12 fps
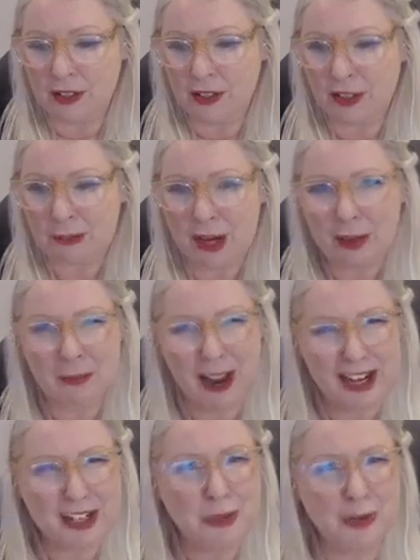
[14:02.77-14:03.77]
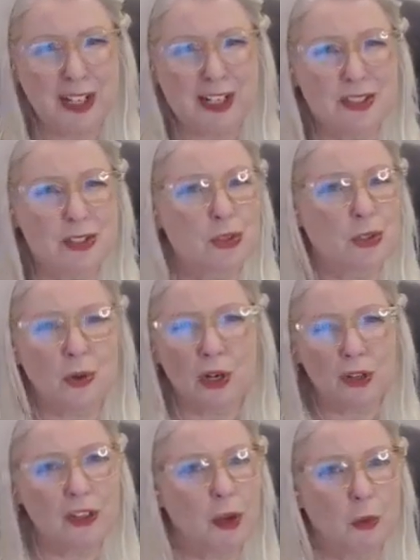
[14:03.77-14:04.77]
in my mind created a
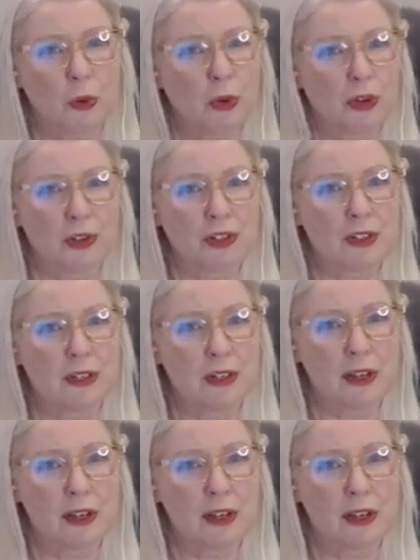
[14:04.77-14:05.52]
story that were